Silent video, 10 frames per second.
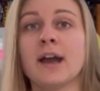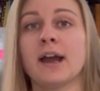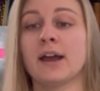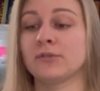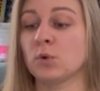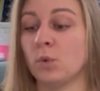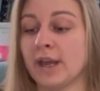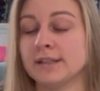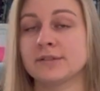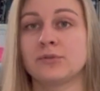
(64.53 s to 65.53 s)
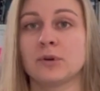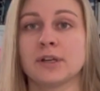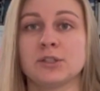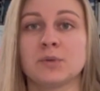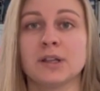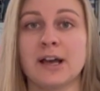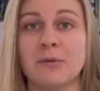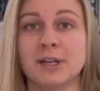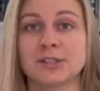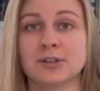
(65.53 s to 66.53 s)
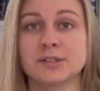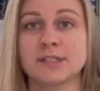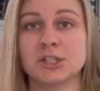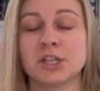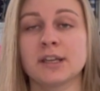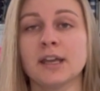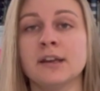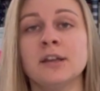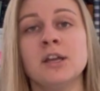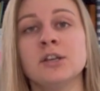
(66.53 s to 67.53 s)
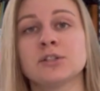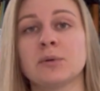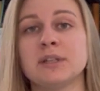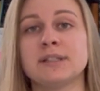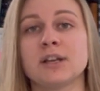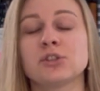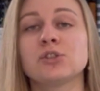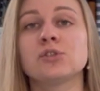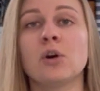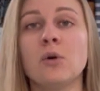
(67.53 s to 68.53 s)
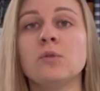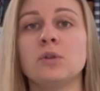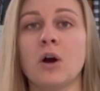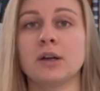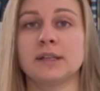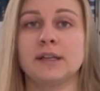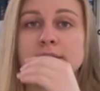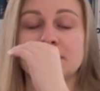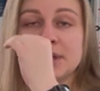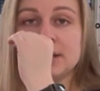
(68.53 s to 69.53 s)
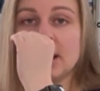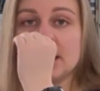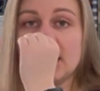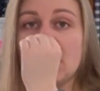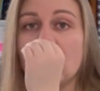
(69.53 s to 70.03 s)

I have to wait for it to allow me to start stitching again. So it takes so long to get something done.